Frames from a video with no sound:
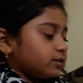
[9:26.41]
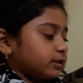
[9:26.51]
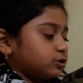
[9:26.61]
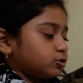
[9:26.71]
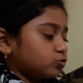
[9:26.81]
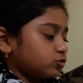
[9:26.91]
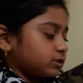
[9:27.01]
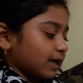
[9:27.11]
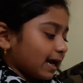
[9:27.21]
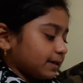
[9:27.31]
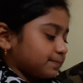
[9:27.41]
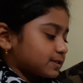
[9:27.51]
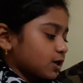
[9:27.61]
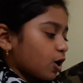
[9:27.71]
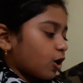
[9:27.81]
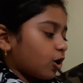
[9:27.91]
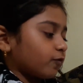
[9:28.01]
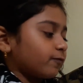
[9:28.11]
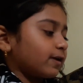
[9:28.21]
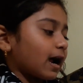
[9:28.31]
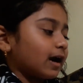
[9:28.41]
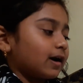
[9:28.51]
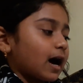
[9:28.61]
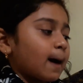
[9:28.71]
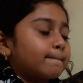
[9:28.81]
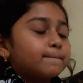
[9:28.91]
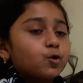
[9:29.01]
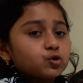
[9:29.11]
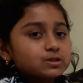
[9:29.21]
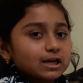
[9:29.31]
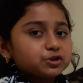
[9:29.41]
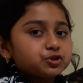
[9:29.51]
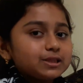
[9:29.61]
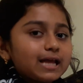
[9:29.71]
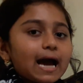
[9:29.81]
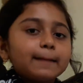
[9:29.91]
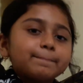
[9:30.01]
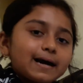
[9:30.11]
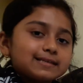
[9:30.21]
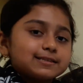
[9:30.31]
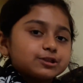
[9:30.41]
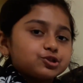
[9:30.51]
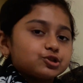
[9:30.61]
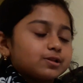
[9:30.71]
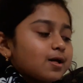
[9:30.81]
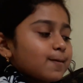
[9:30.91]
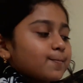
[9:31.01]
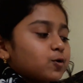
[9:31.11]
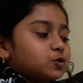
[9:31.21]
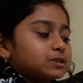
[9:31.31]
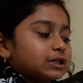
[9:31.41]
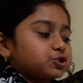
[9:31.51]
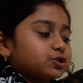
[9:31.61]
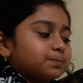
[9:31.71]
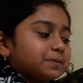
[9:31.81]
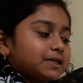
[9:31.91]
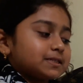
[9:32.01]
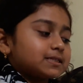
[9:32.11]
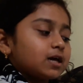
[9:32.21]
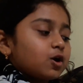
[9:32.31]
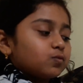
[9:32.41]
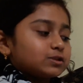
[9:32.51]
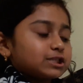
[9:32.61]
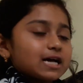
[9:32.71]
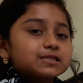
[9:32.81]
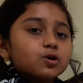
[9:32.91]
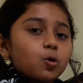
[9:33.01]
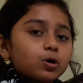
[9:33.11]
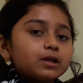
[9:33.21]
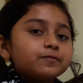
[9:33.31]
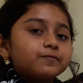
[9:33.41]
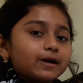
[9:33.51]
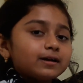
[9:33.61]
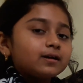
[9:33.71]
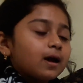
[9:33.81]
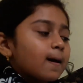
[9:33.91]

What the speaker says: The two types of flower are monosection and bisection. Monosection means which has only one